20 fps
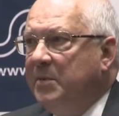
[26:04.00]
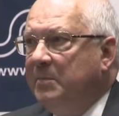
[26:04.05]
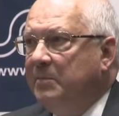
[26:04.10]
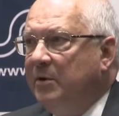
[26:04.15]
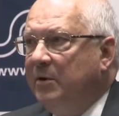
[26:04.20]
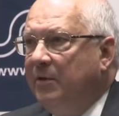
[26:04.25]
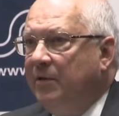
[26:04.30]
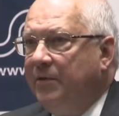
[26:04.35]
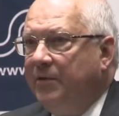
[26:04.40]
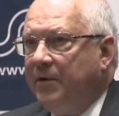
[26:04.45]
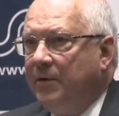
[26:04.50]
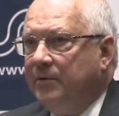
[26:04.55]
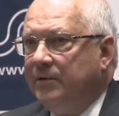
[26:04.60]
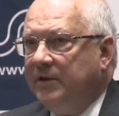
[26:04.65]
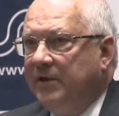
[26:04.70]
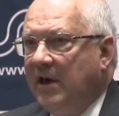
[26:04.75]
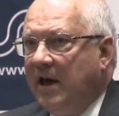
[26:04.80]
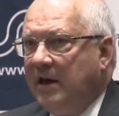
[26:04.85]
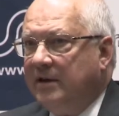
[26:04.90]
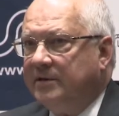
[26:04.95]
people
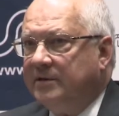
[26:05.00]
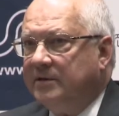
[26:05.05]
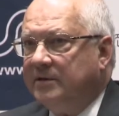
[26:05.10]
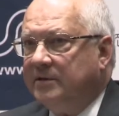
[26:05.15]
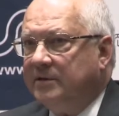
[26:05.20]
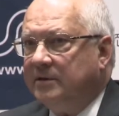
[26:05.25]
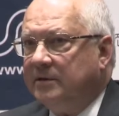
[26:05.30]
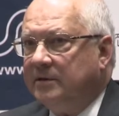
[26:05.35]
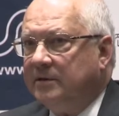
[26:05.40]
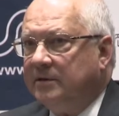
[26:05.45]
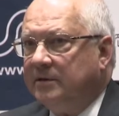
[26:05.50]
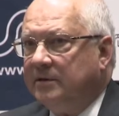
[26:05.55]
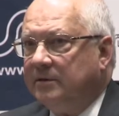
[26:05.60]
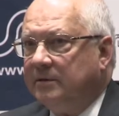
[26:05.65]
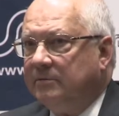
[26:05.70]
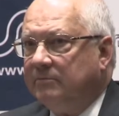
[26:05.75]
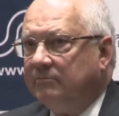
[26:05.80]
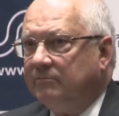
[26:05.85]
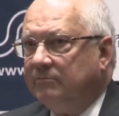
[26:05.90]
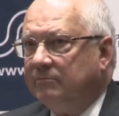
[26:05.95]
thought that
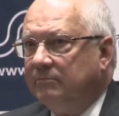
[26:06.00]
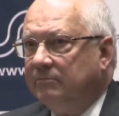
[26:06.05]
the